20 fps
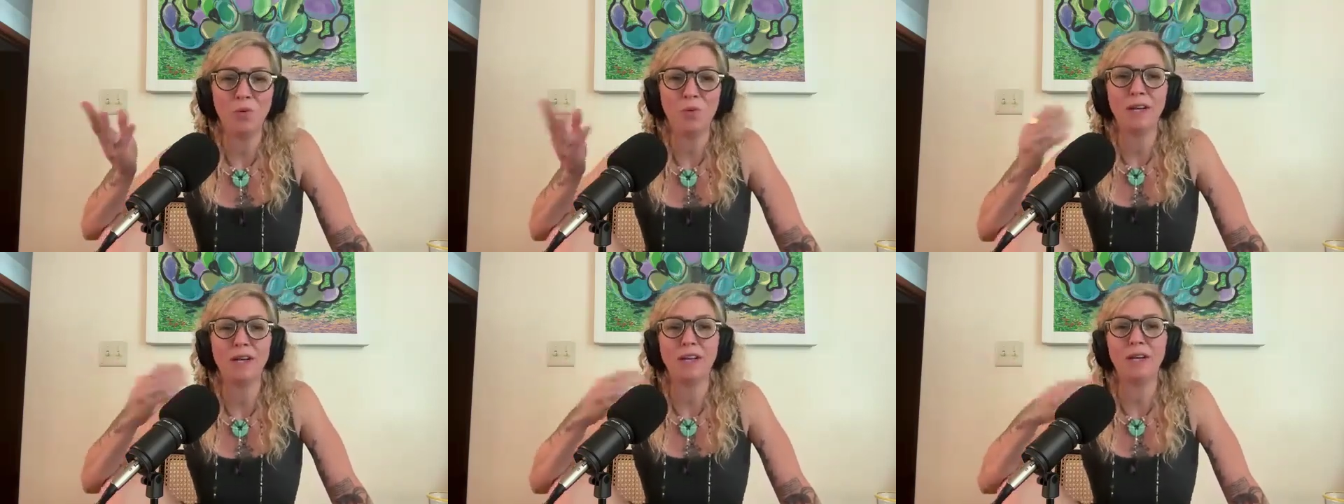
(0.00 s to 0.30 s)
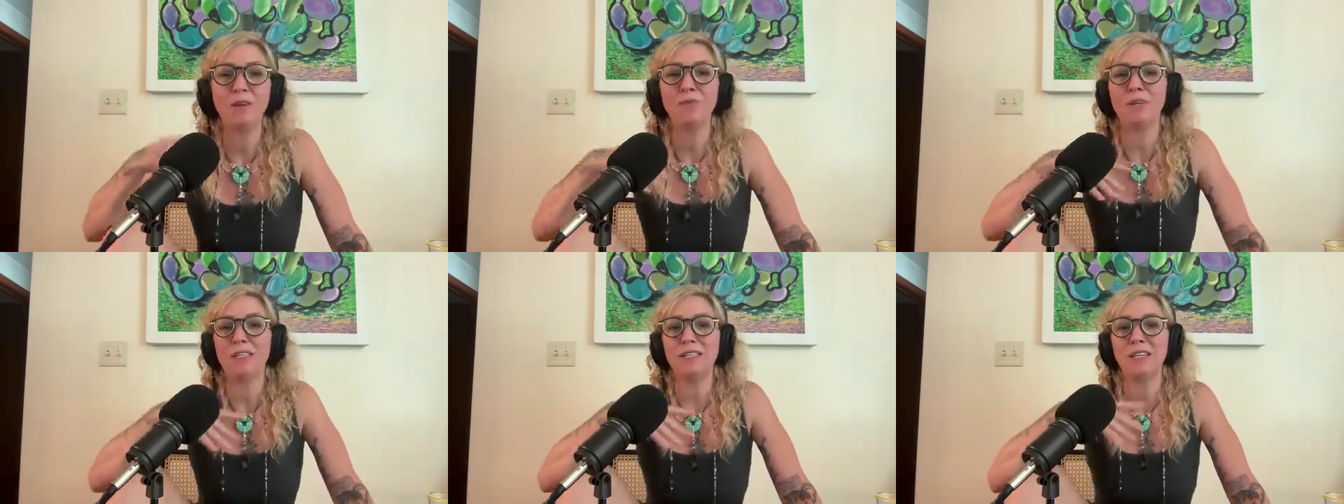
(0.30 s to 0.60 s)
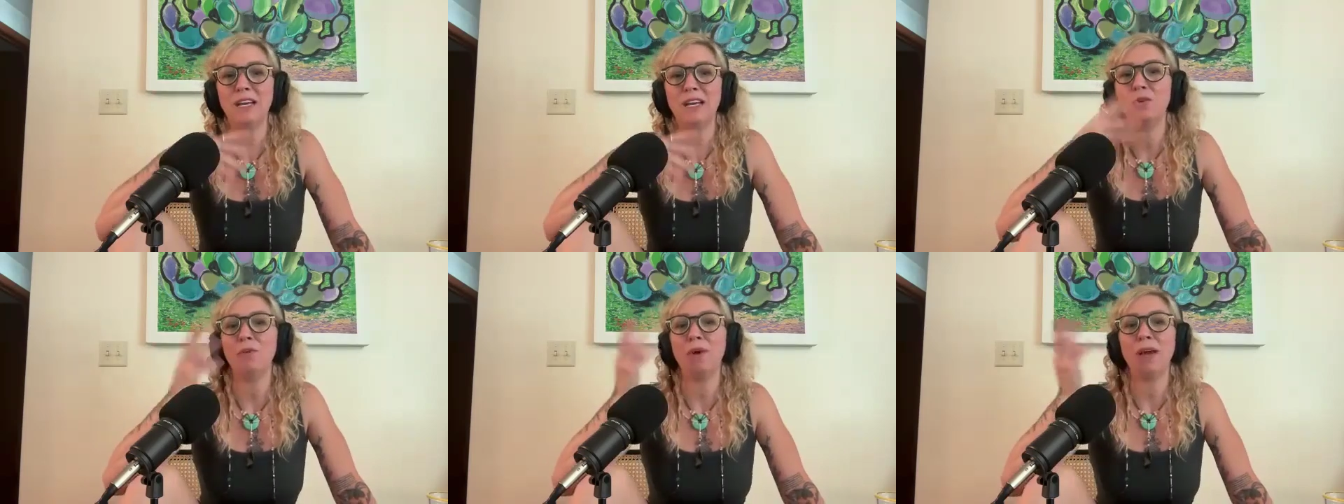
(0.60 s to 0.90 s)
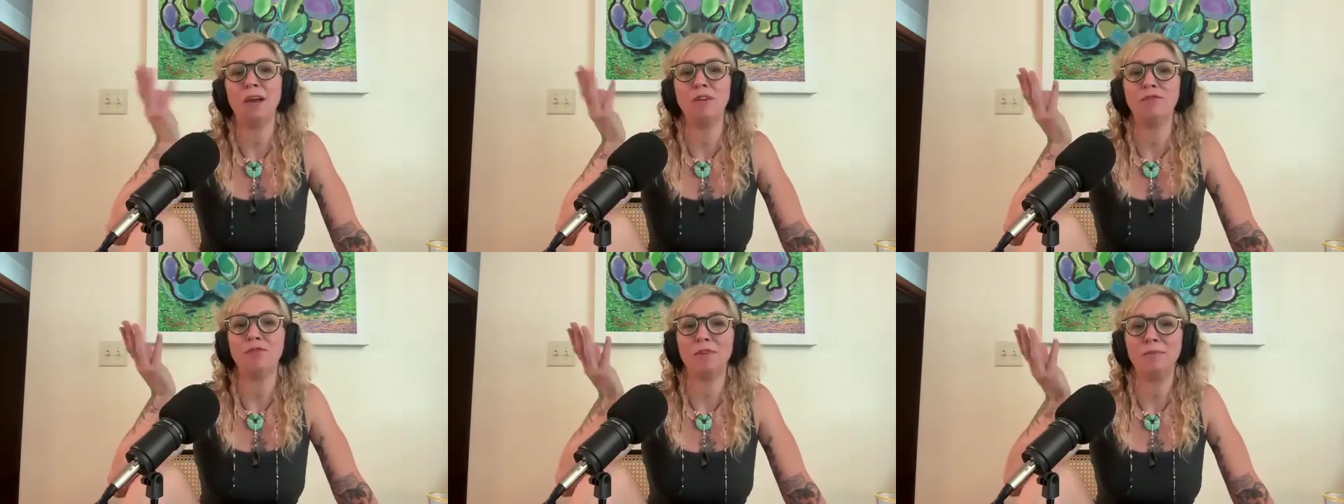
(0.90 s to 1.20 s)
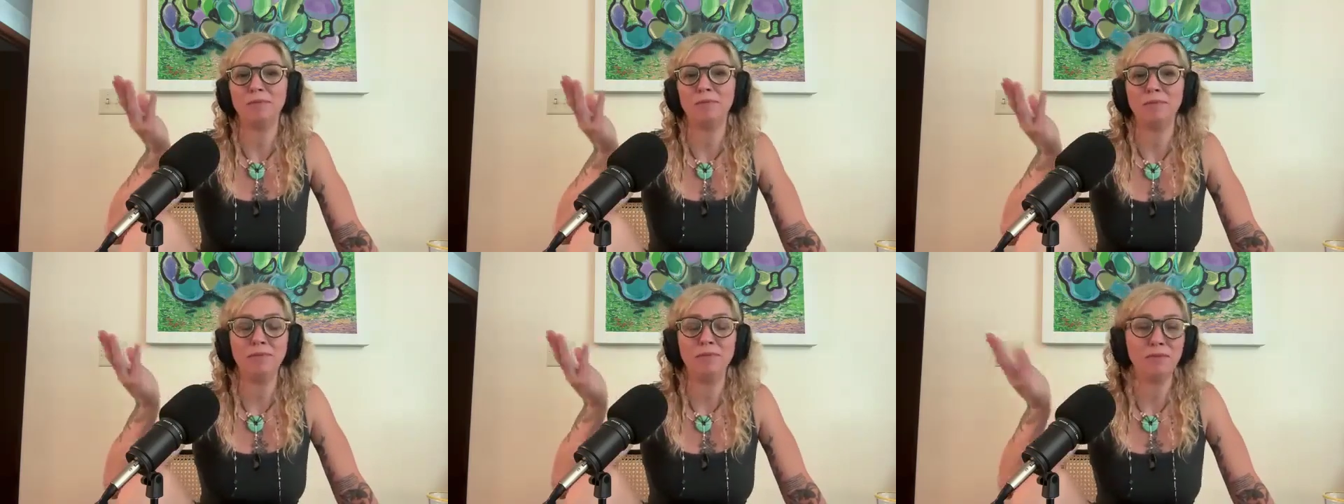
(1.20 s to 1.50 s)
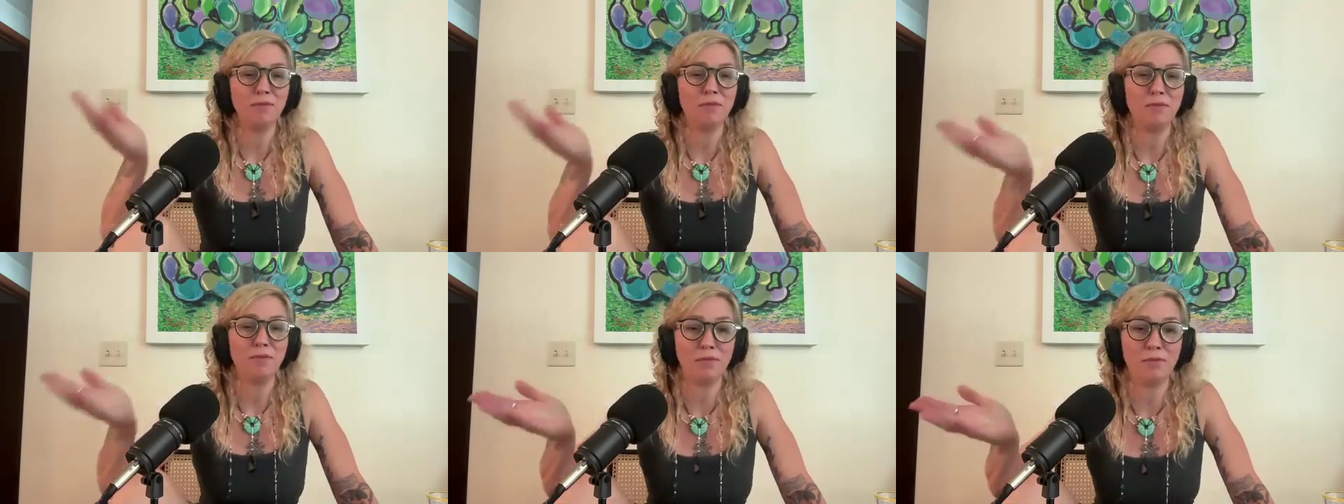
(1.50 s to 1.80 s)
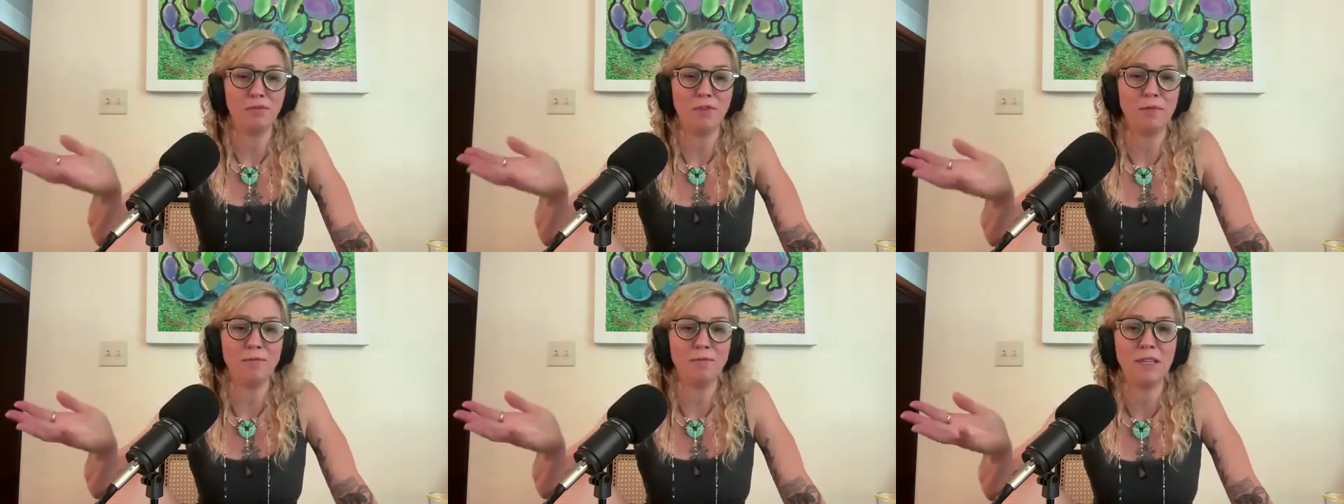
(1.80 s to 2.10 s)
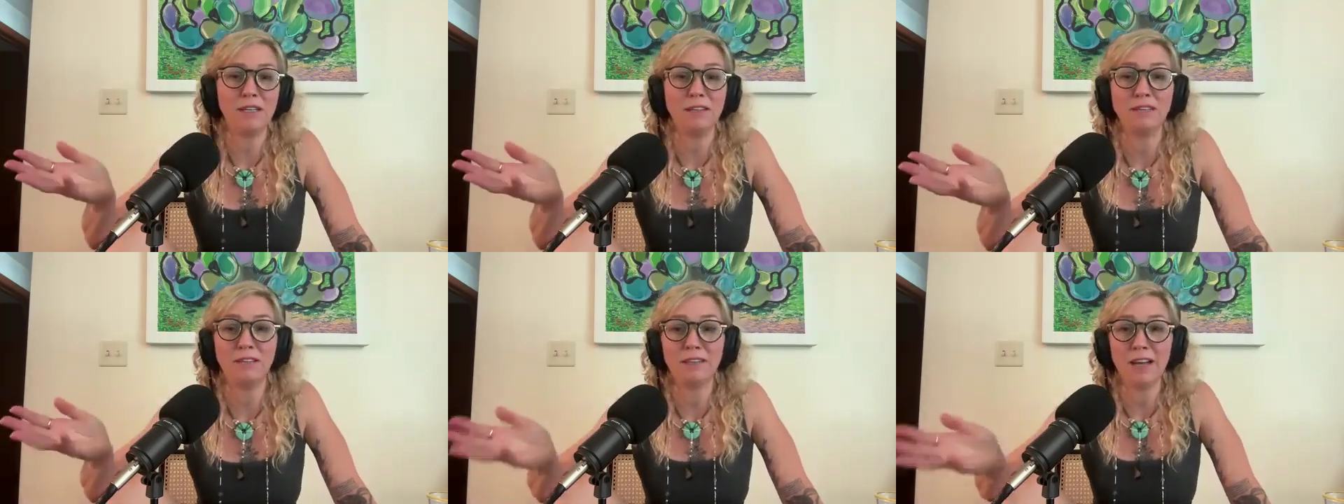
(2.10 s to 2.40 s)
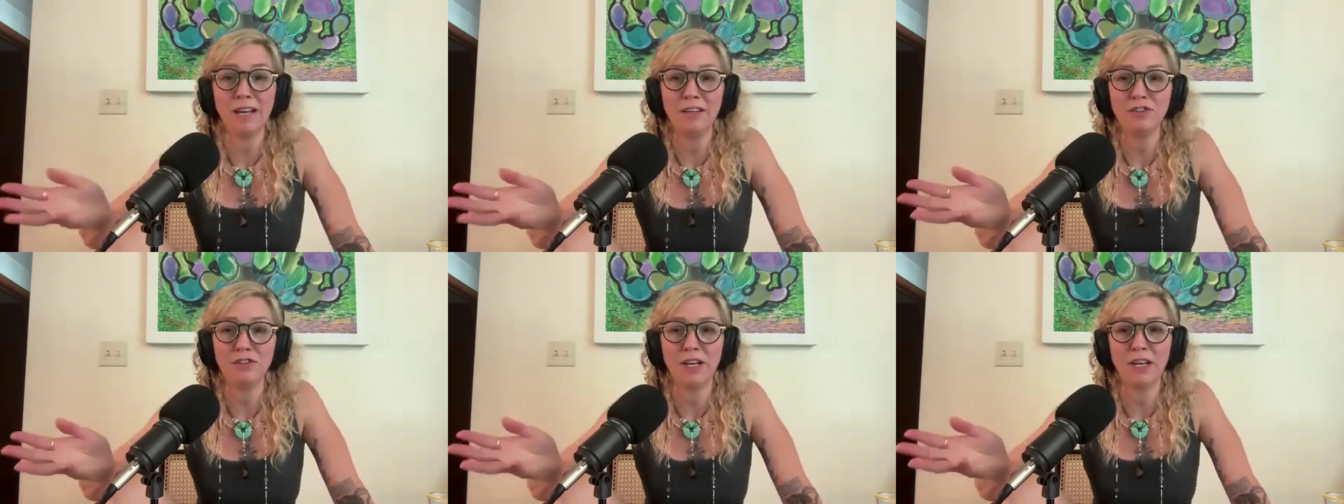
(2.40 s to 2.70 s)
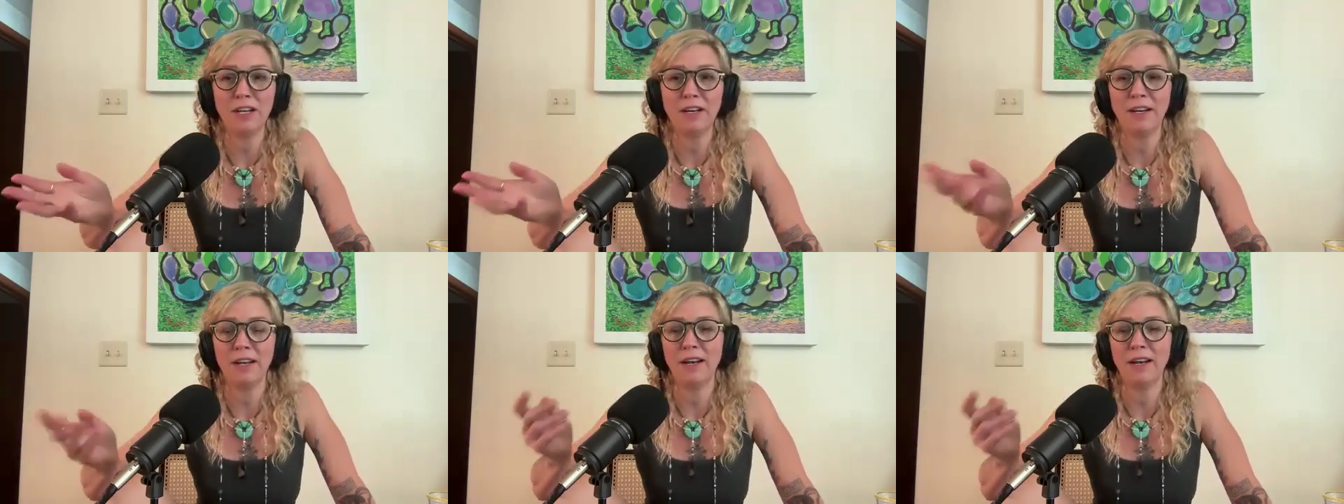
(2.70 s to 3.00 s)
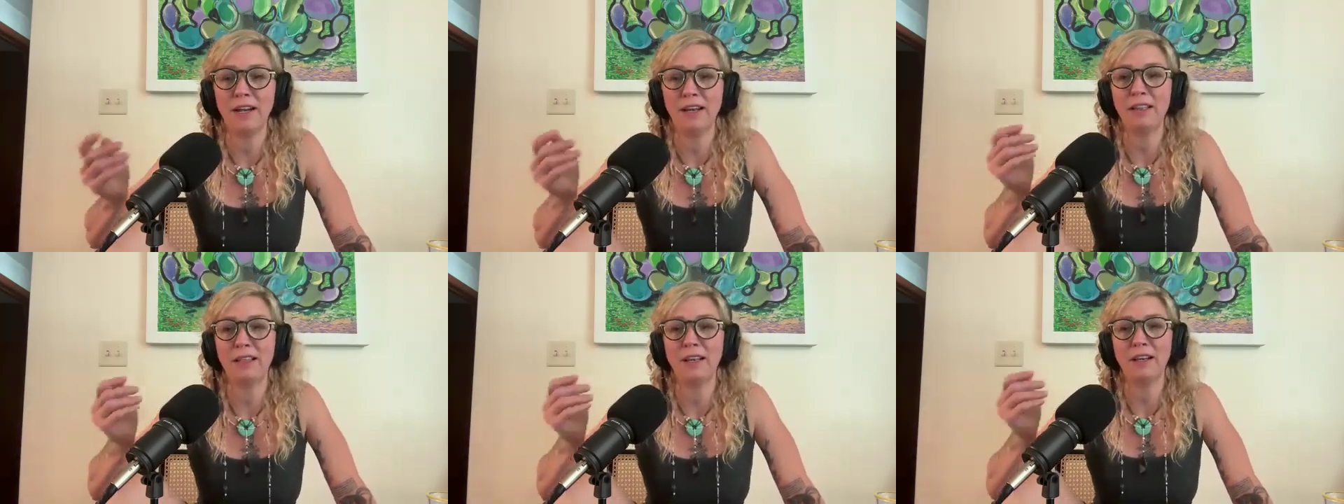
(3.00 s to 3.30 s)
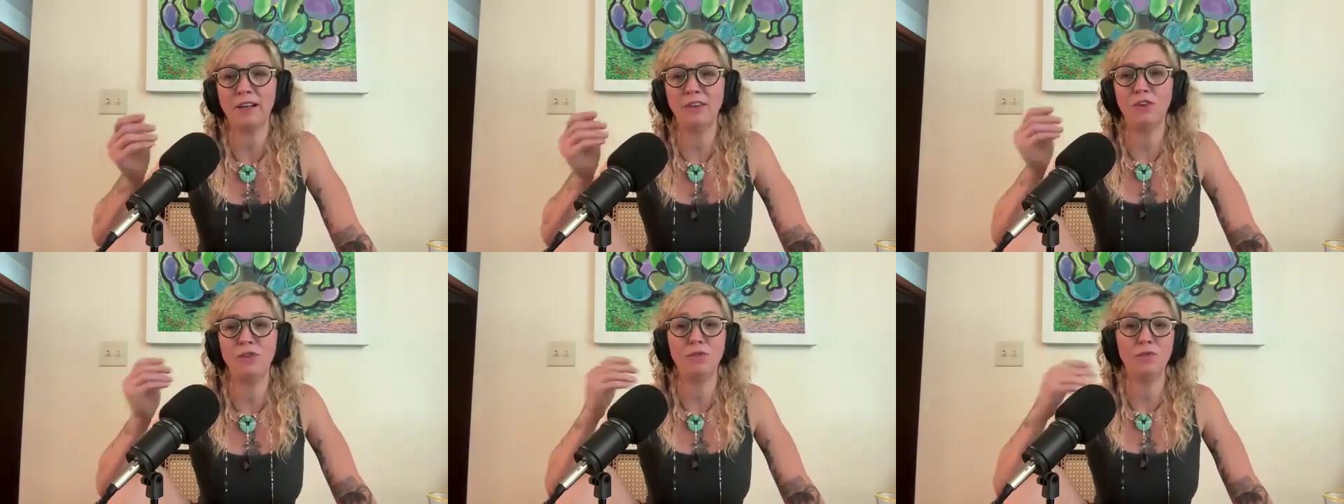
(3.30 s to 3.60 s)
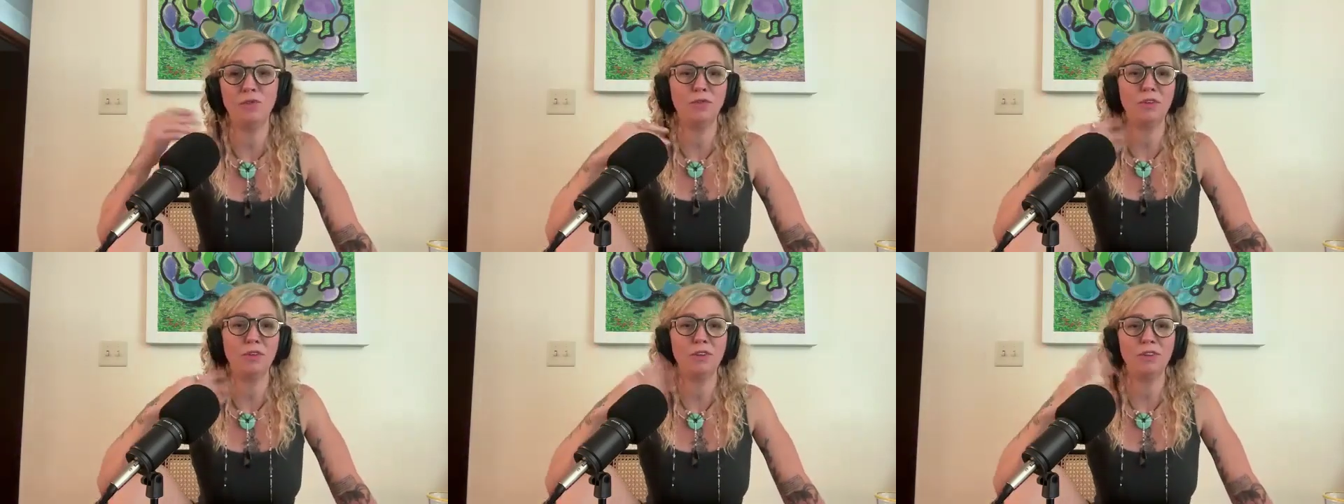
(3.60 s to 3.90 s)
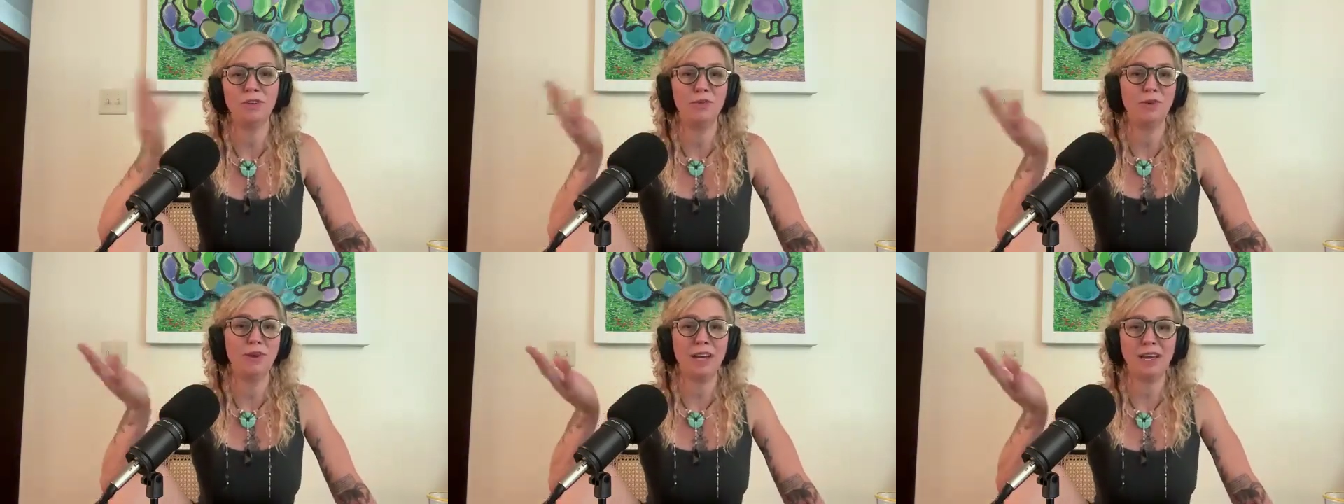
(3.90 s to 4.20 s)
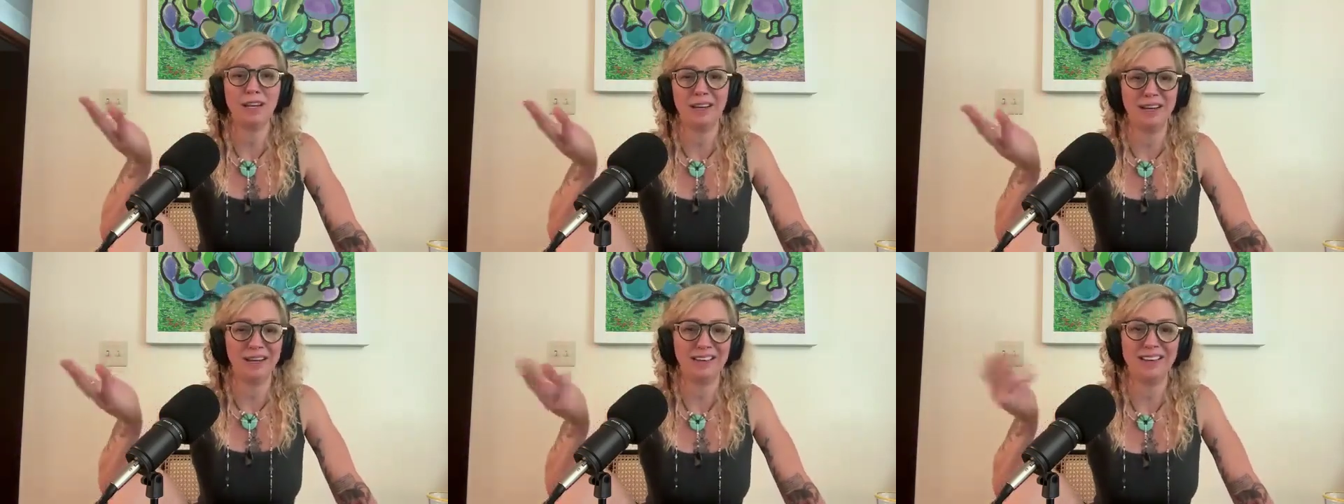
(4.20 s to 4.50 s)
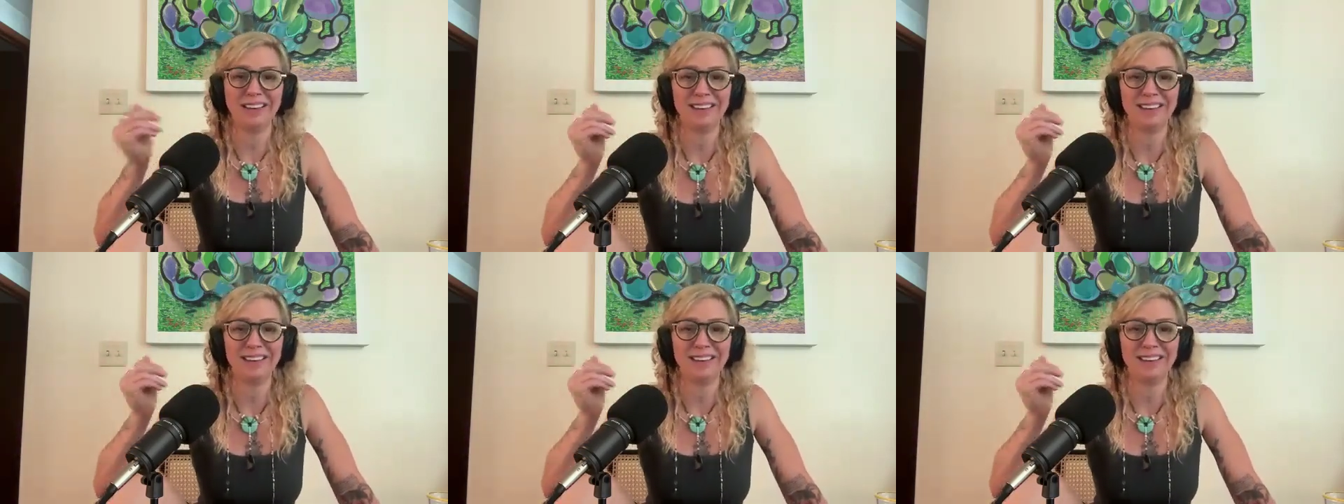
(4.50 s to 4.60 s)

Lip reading: What can we take away from this session? And I think you hit it.